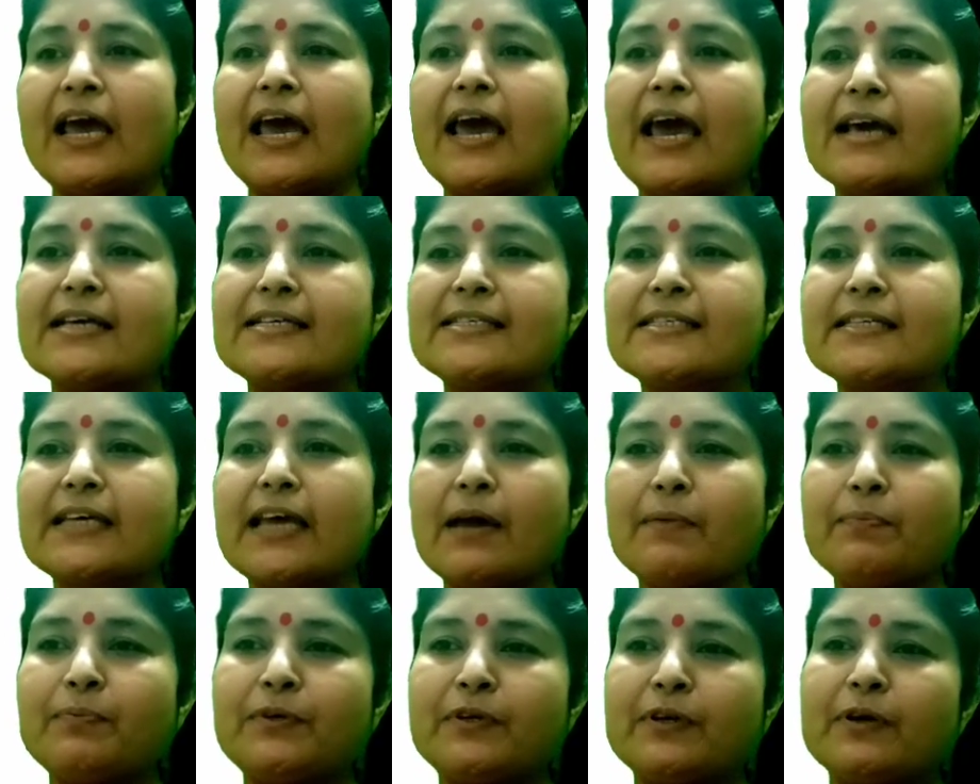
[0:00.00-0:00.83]

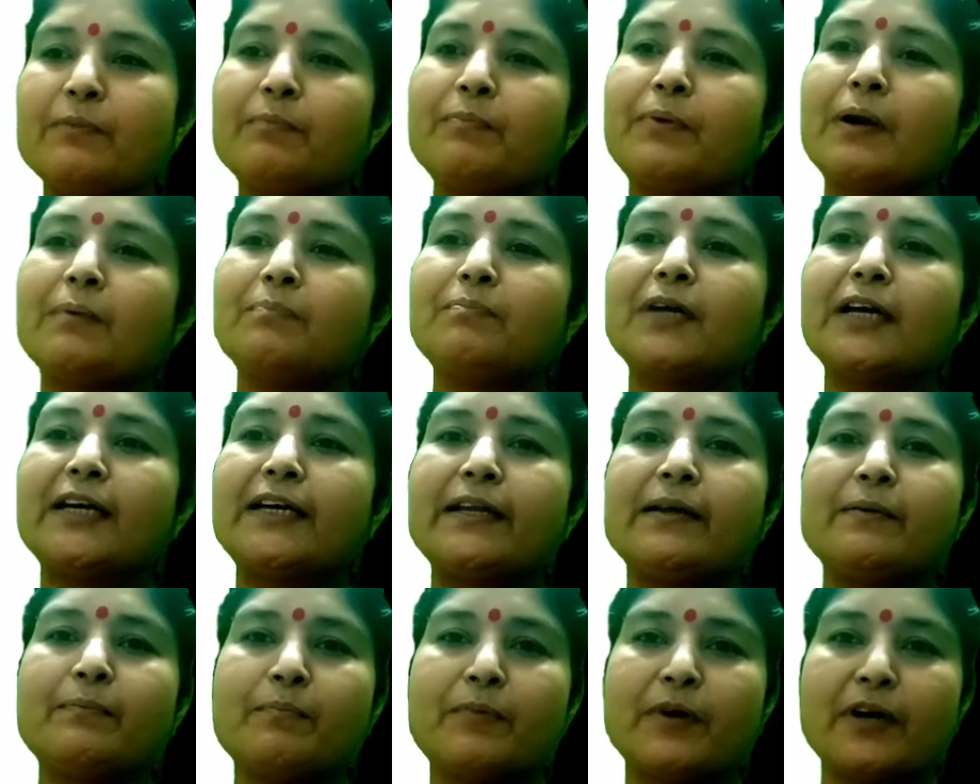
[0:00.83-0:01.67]
escaped from the
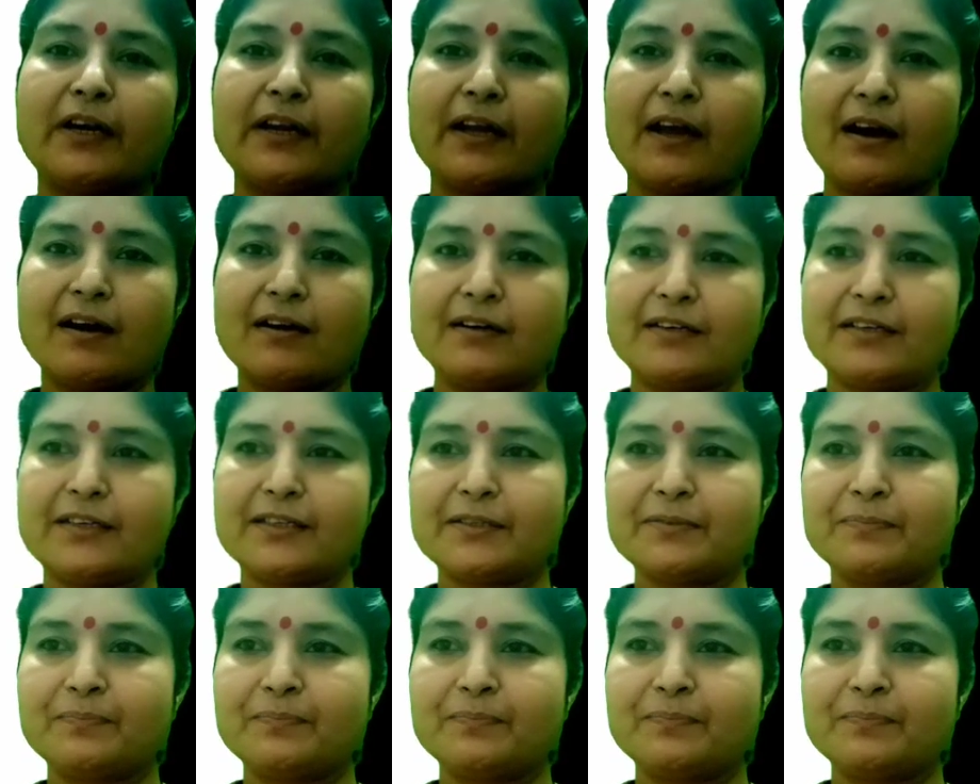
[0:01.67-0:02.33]
timber yard